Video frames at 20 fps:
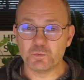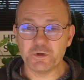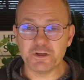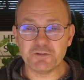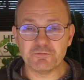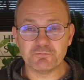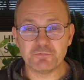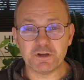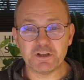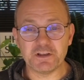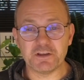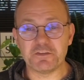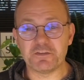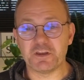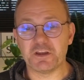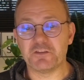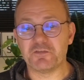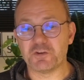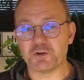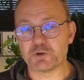really think
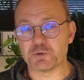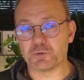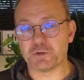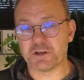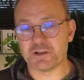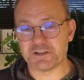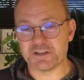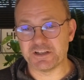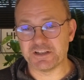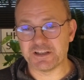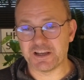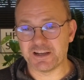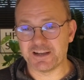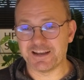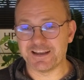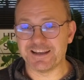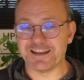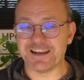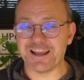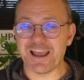visualizing data
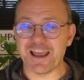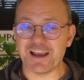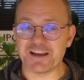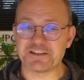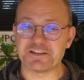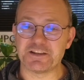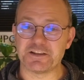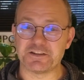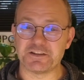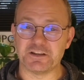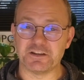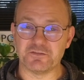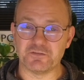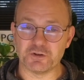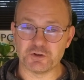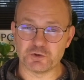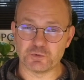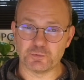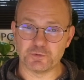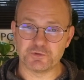and accessing
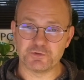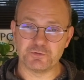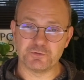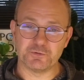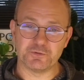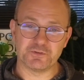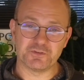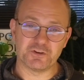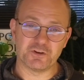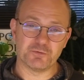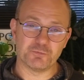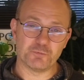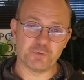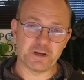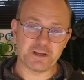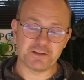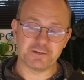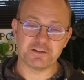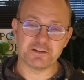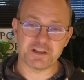visual tools on
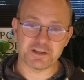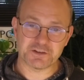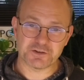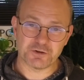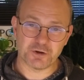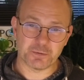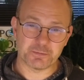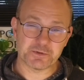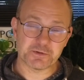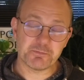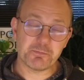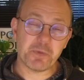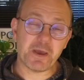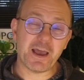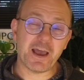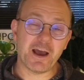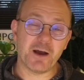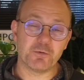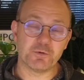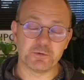regular desktops
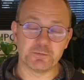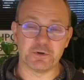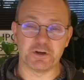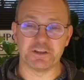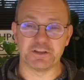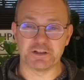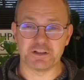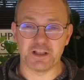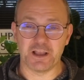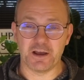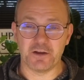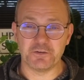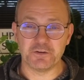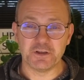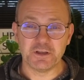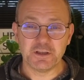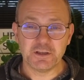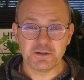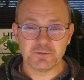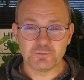powered by the cloud
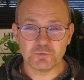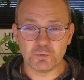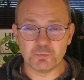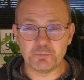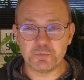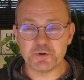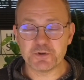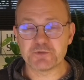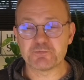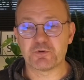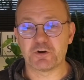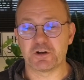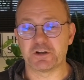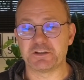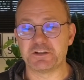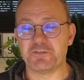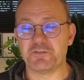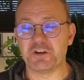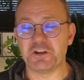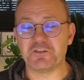will boost
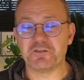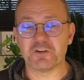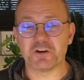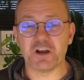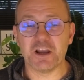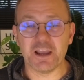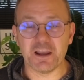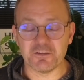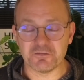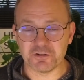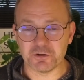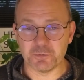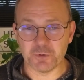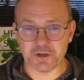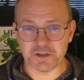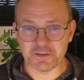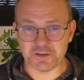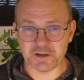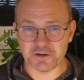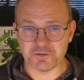productivity for everyone in
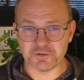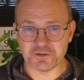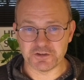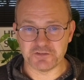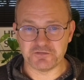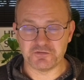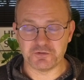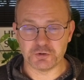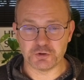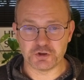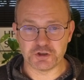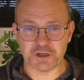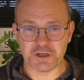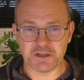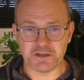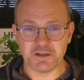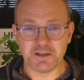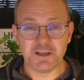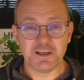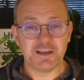the R and D food chain.
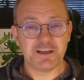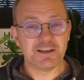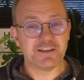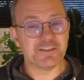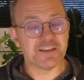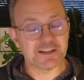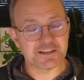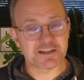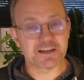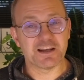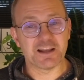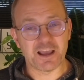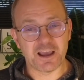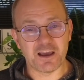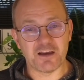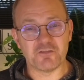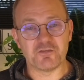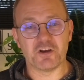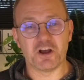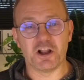And that's going to
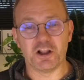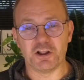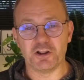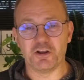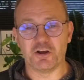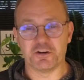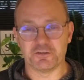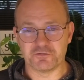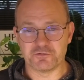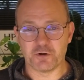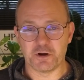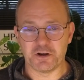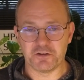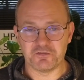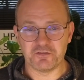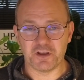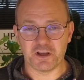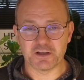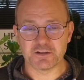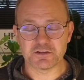have a lot of great
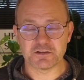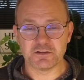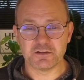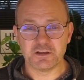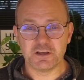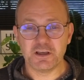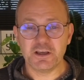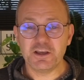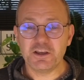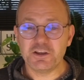effects. You